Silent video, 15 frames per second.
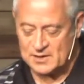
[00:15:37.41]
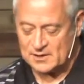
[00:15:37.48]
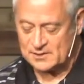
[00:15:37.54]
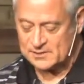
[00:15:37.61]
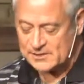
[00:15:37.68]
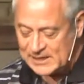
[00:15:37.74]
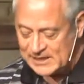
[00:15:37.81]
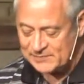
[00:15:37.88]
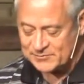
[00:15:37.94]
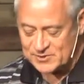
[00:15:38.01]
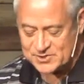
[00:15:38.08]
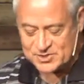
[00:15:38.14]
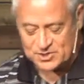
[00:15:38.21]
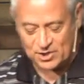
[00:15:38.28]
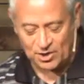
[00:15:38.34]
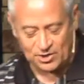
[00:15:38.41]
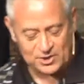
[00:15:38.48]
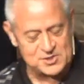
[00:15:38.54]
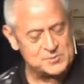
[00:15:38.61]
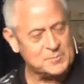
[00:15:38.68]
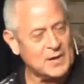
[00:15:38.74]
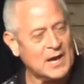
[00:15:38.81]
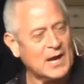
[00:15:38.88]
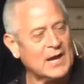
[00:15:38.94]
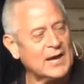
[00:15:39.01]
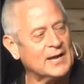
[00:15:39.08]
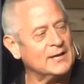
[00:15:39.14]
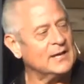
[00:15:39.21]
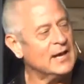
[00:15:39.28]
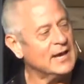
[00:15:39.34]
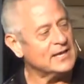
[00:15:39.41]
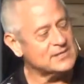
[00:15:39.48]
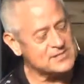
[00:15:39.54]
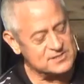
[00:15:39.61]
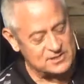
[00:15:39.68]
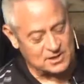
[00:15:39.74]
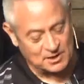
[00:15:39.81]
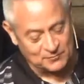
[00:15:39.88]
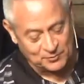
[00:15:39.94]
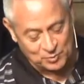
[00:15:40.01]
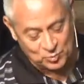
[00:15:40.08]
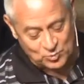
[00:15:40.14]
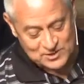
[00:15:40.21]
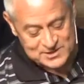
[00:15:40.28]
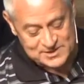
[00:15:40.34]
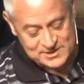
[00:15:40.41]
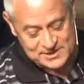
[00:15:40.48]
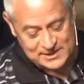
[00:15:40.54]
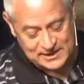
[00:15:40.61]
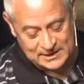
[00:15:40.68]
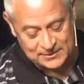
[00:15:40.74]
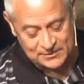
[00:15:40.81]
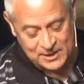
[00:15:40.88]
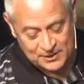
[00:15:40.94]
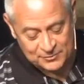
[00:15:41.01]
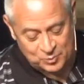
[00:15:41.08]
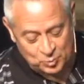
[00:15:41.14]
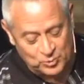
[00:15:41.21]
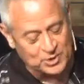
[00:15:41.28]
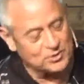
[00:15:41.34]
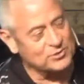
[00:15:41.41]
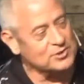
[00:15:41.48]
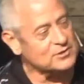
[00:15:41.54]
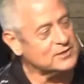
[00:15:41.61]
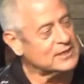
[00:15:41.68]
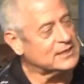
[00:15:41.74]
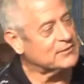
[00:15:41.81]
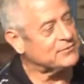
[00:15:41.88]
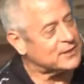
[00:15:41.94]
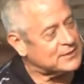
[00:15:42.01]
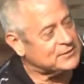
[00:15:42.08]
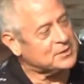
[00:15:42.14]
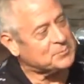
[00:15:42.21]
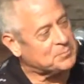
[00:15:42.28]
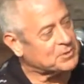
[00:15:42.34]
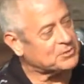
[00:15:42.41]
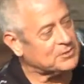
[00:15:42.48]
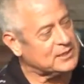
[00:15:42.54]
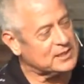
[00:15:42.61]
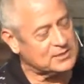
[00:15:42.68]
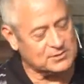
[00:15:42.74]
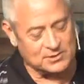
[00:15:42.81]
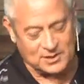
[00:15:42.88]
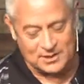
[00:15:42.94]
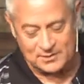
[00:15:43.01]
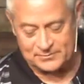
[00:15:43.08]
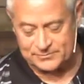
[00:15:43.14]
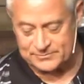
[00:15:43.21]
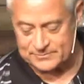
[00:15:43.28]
leave the scars behind and discover once again the will to live and the ability to love?